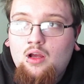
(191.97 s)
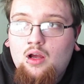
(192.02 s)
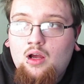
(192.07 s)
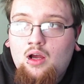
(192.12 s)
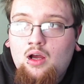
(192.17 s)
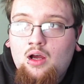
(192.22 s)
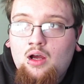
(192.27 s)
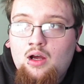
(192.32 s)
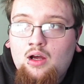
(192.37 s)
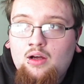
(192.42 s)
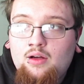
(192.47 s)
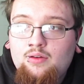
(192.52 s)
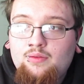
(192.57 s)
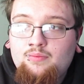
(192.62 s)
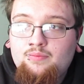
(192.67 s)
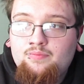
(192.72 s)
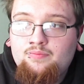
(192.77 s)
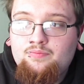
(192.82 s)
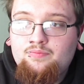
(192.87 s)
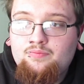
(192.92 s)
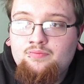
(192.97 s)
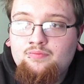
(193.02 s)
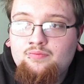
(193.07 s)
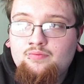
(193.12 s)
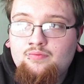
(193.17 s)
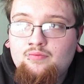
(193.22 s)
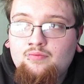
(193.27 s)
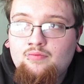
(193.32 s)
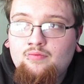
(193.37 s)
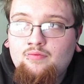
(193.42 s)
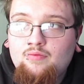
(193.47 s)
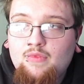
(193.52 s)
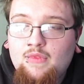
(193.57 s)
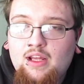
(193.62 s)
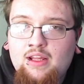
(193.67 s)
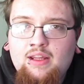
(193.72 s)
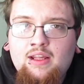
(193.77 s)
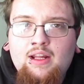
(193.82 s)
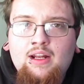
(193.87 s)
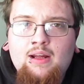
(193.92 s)

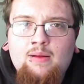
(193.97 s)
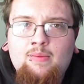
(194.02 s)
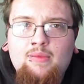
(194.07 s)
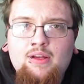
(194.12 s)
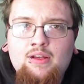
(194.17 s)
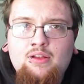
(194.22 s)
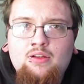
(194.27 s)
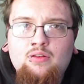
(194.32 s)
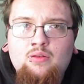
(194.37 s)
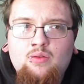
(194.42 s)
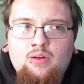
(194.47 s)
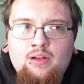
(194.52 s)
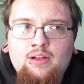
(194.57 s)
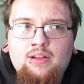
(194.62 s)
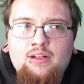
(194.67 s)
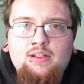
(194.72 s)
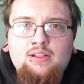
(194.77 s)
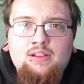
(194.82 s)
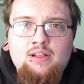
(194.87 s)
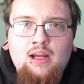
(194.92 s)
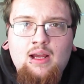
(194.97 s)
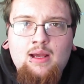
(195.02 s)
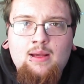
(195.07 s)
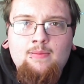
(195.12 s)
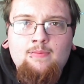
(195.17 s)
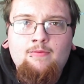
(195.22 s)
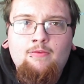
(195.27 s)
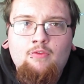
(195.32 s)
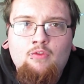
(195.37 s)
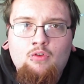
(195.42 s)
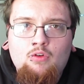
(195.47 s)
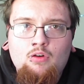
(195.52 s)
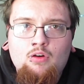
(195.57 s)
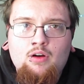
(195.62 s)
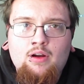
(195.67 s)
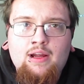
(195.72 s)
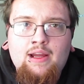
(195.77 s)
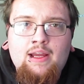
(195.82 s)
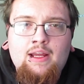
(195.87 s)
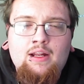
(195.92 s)
And then I'm like, you know what, it's time
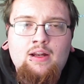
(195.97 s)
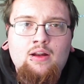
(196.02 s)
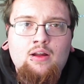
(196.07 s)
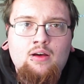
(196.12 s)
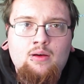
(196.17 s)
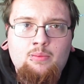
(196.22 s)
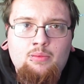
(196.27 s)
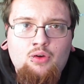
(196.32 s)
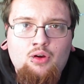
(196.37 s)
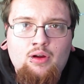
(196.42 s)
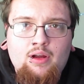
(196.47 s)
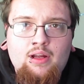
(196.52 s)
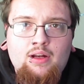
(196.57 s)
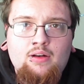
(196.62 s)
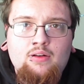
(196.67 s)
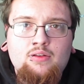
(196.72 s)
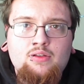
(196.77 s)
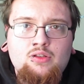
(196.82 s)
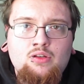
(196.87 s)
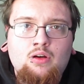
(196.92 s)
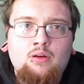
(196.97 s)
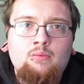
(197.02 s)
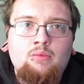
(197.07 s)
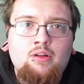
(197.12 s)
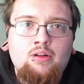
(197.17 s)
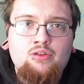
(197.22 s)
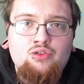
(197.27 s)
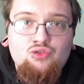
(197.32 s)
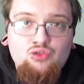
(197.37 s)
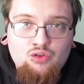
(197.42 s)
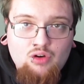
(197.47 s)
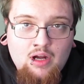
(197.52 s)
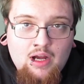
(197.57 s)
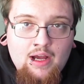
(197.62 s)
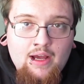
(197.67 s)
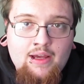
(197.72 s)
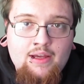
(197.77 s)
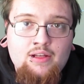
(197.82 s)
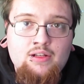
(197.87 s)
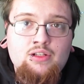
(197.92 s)
for an upgrade. So I'm going to
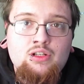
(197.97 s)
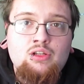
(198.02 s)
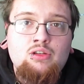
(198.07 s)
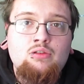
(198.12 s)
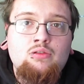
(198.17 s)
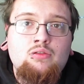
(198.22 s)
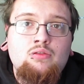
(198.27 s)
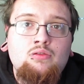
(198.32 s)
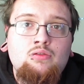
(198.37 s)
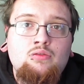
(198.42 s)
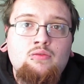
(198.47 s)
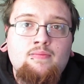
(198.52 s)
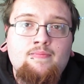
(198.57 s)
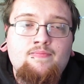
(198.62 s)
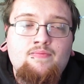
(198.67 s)
try to